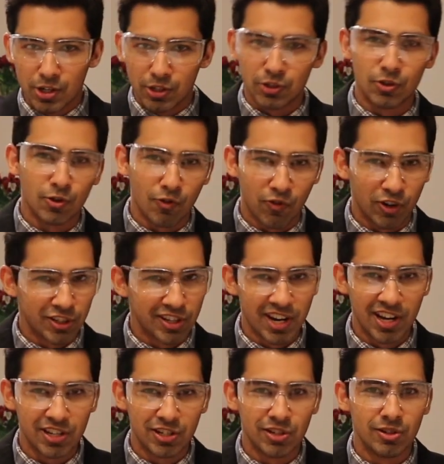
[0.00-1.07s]
So for
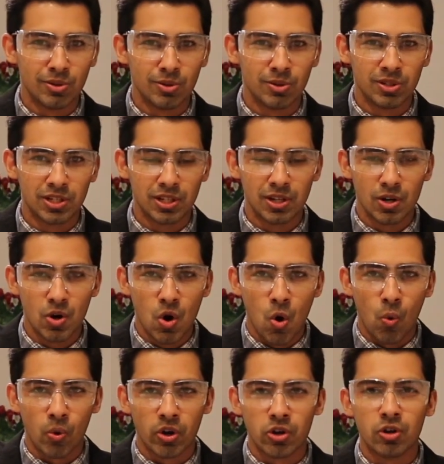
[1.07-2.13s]
today's news,
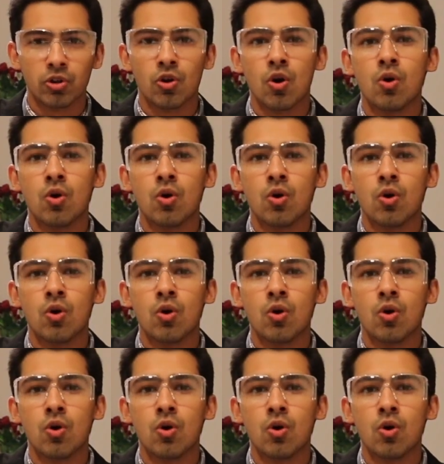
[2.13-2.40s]
we're gonna go